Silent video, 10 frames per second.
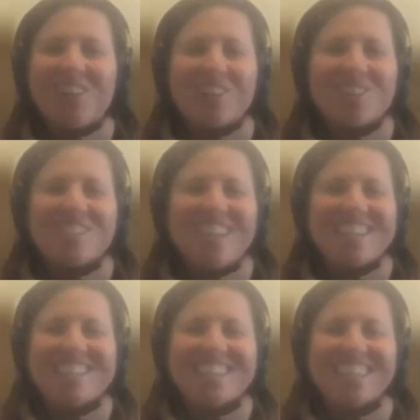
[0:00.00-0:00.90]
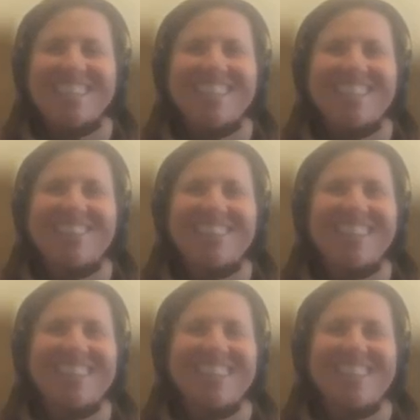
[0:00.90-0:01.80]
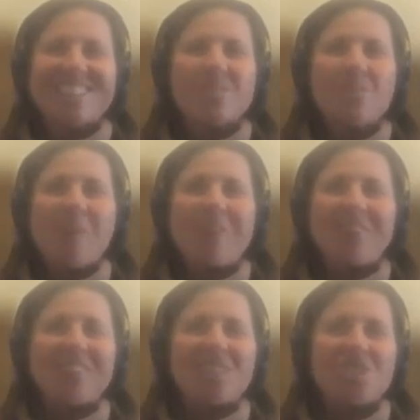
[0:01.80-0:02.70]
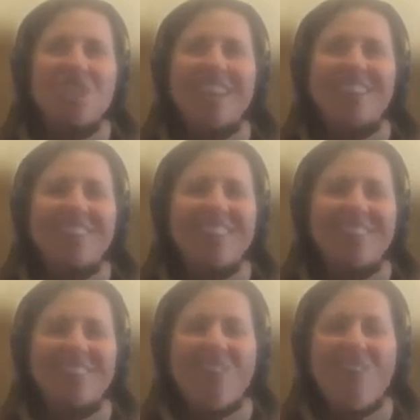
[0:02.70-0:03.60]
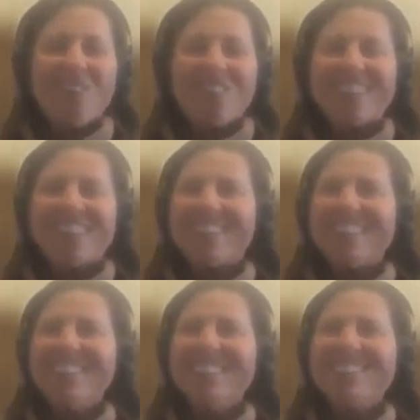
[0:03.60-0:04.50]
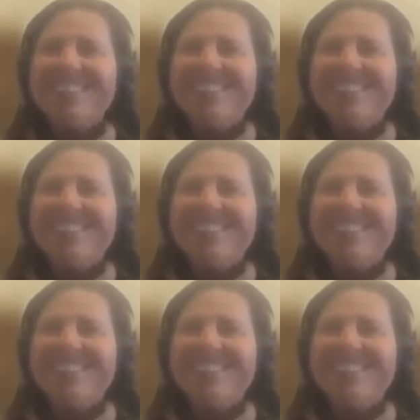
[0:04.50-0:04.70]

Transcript: Large size it, you know, get the swap out the shake or whatever, all the